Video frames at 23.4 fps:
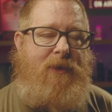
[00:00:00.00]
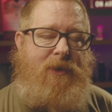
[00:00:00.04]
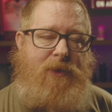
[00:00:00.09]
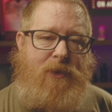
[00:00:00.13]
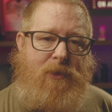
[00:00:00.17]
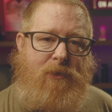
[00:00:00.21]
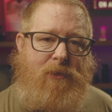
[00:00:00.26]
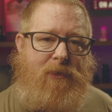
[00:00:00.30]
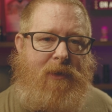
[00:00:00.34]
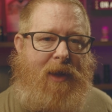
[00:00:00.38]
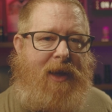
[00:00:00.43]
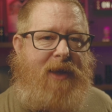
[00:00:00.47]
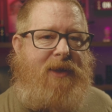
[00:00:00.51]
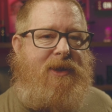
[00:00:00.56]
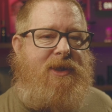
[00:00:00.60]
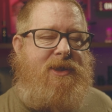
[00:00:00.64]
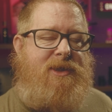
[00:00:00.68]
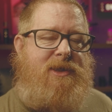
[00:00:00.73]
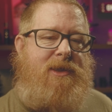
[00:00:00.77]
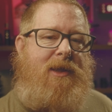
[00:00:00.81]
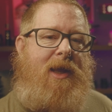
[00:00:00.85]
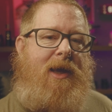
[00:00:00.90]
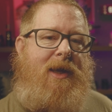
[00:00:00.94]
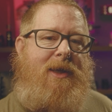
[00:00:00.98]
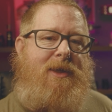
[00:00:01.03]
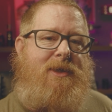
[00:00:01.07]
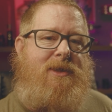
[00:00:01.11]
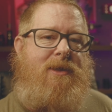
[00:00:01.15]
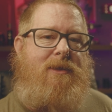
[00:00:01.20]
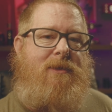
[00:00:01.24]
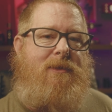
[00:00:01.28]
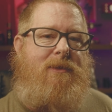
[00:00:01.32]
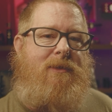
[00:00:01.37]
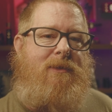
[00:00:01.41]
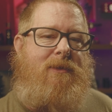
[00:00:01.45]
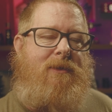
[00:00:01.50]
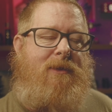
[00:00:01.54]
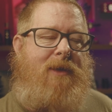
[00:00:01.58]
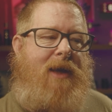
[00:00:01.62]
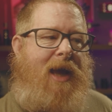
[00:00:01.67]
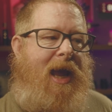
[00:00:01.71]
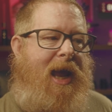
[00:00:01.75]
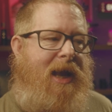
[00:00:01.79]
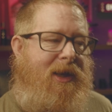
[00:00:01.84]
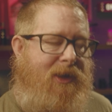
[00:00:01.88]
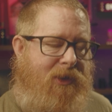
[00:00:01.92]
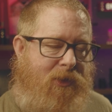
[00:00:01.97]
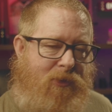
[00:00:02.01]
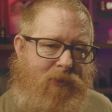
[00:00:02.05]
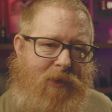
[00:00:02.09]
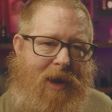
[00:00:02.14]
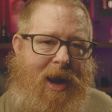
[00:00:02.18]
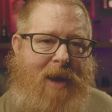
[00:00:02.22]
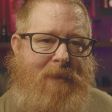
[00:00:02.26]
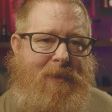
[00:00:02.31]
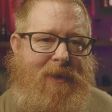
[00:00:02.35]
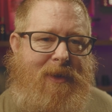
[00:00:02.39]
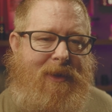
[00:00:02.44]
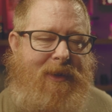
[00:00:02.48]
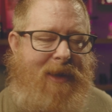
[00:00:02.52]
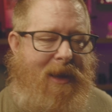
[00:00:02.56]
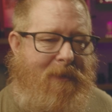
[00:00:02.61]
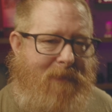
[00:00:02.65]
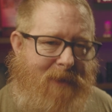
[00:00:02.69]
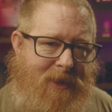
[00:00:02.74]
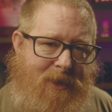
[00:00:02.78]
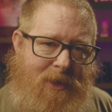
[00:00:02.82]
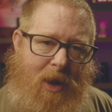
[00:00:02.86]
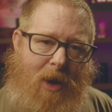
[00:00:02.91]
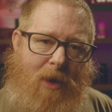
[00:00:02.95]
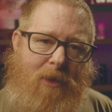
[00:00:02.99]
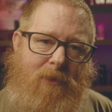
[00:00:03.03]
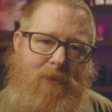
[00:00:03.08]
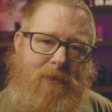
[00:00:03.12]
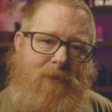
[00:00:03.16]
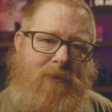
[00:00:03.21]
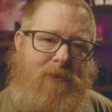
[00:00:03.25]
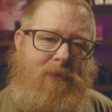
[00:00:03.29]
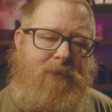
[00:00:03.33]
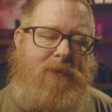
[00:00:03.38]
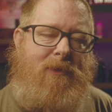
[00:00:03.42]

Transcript: you like this light and you grab it, let me know.